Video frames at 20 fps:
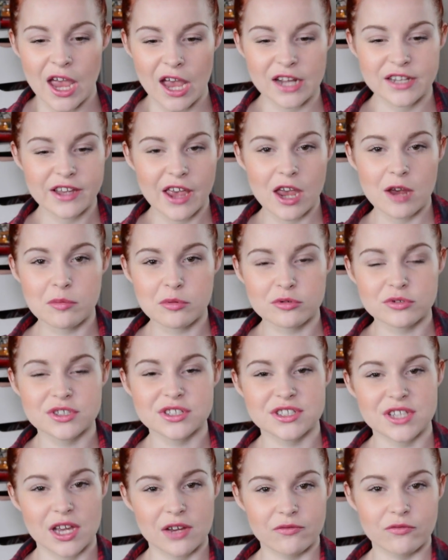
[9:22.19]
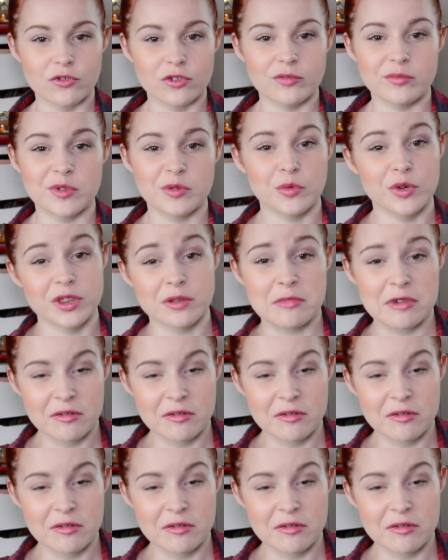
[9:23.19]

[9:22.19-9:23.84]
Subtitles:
a table to sit in front of me with a